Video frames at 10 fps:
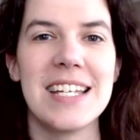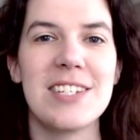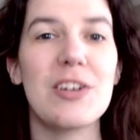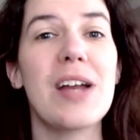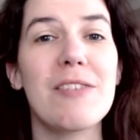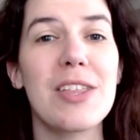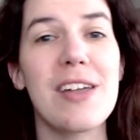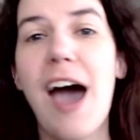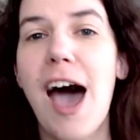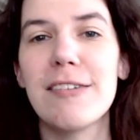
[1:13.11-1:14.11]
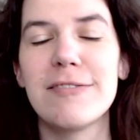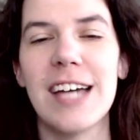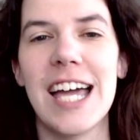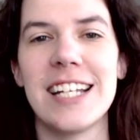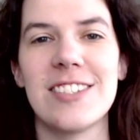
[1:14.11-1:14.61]
turn everything off
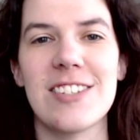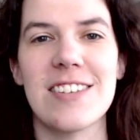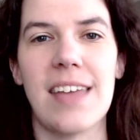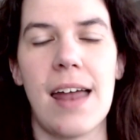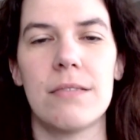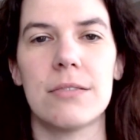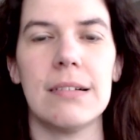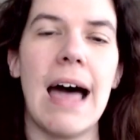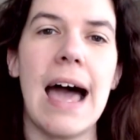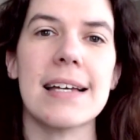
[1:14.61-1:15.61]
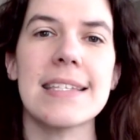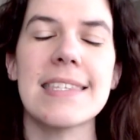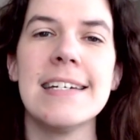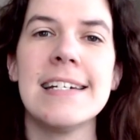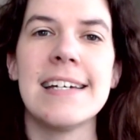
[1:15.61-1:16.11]
and just kind of relax.
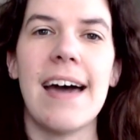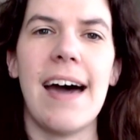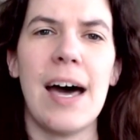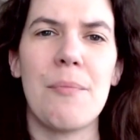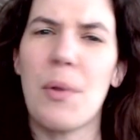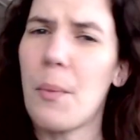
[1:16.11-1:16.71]
The